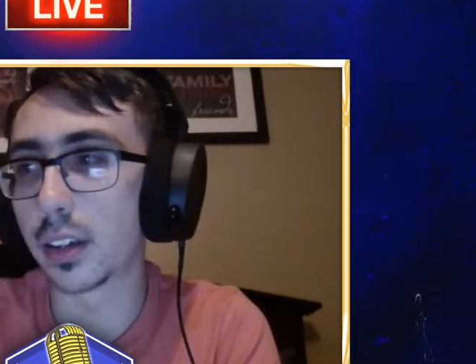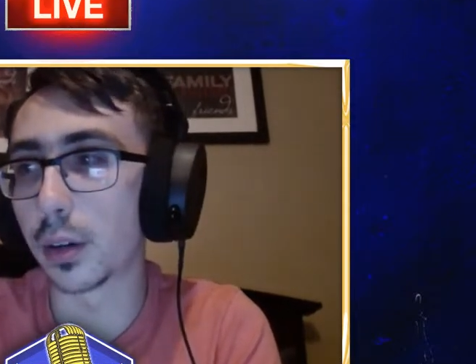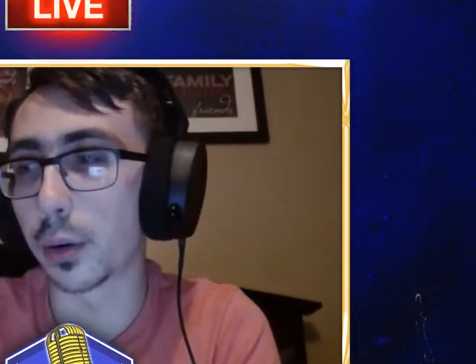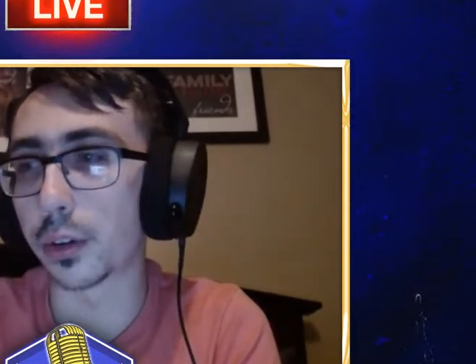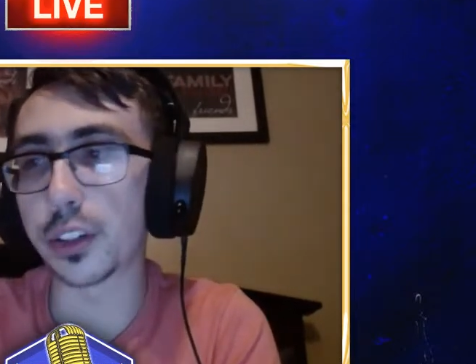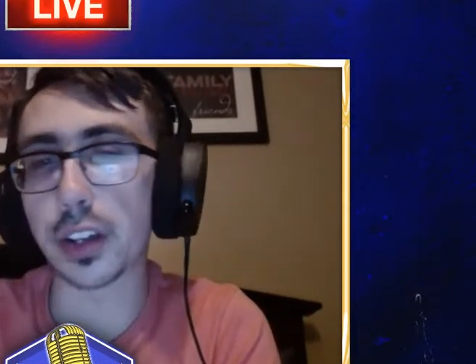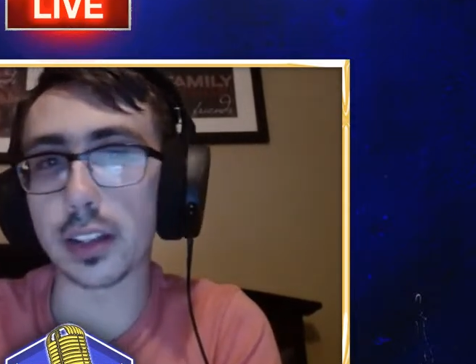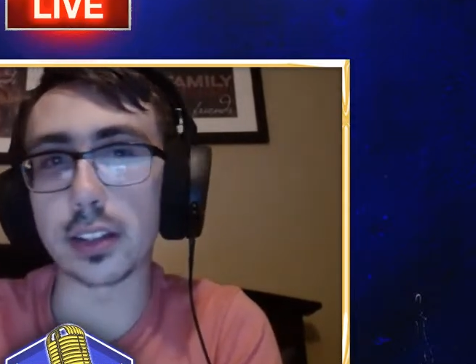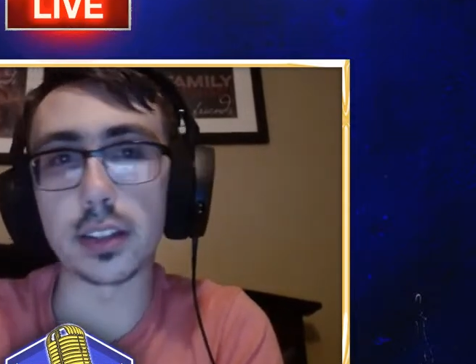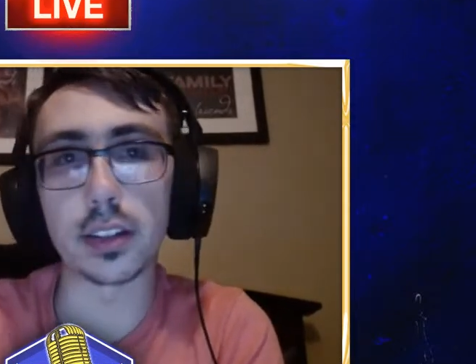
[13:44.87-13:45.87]
Orange
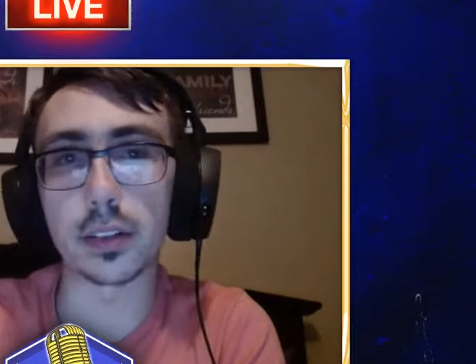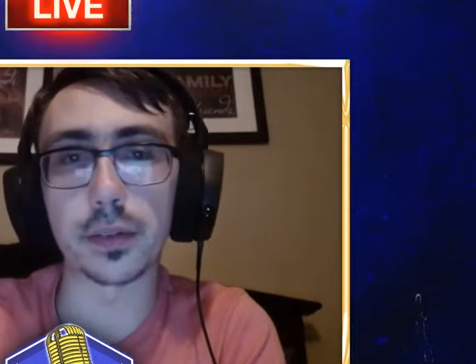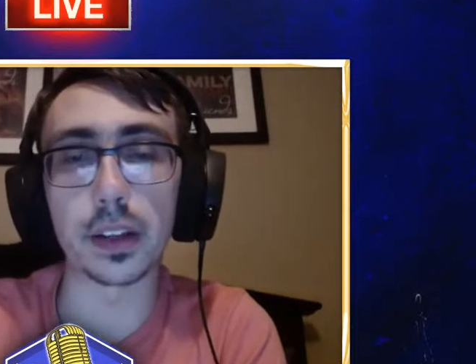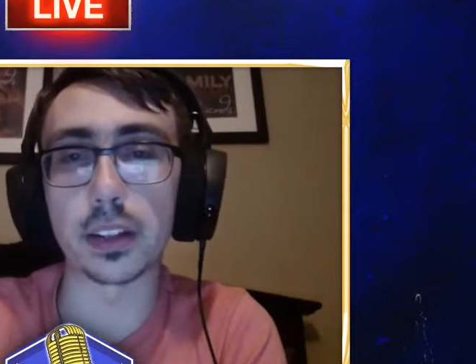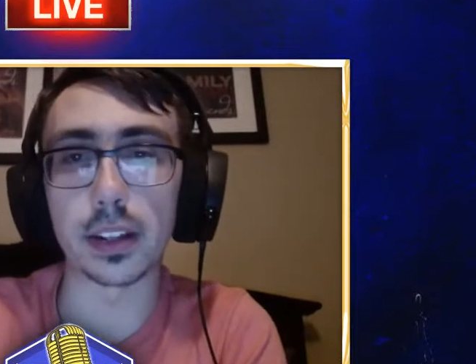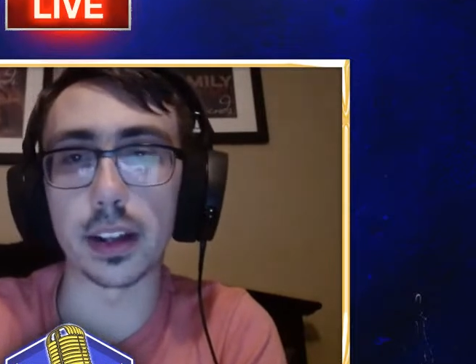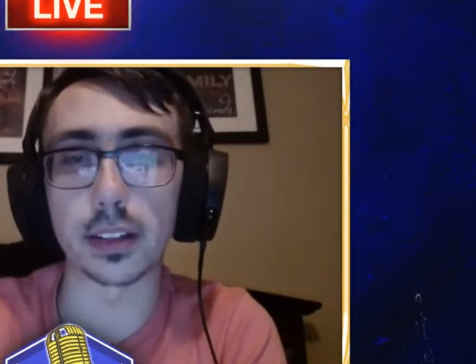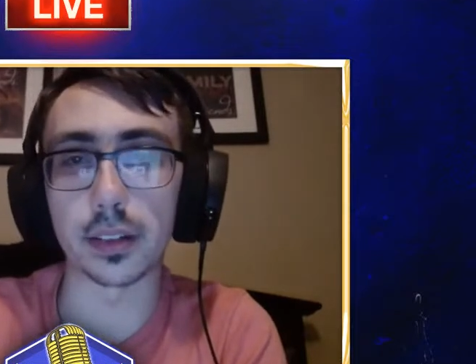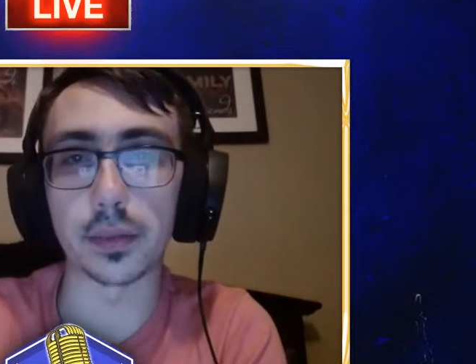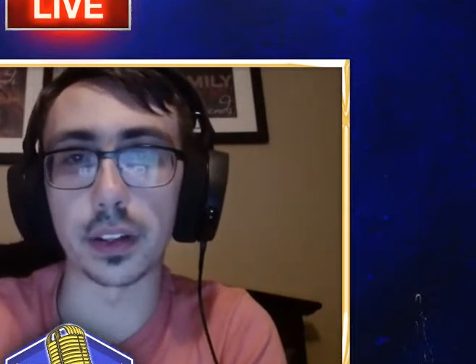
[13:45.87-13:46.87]
Cassidy did a
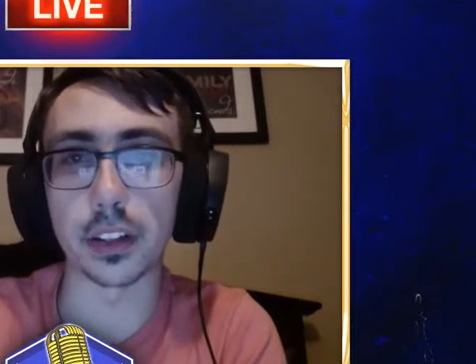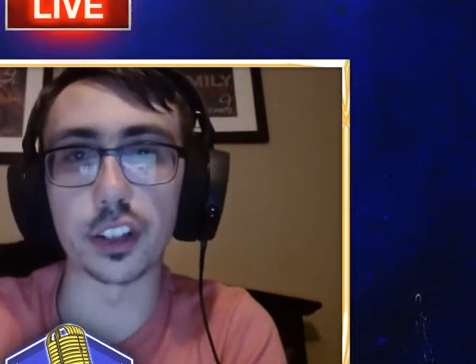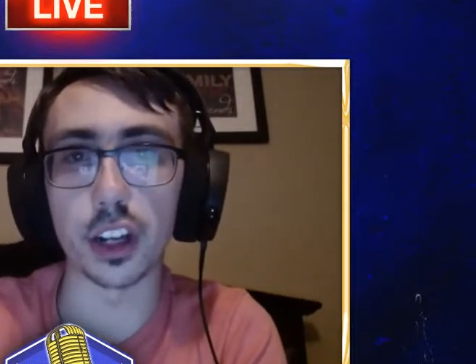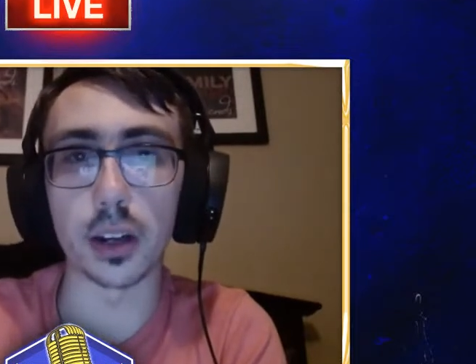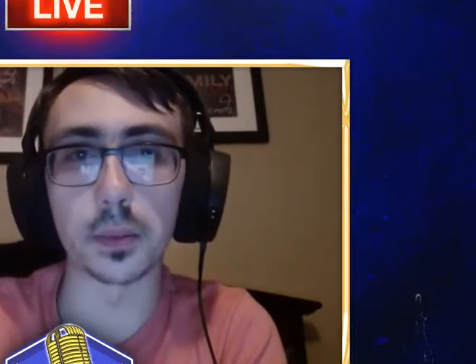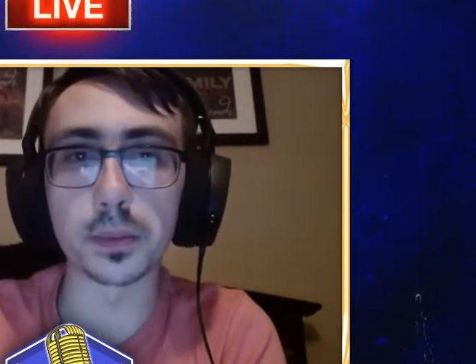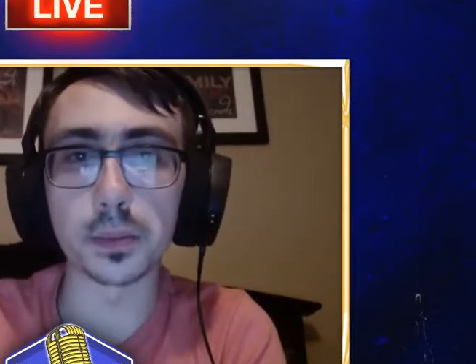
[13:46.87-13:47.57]
fantastic fucking job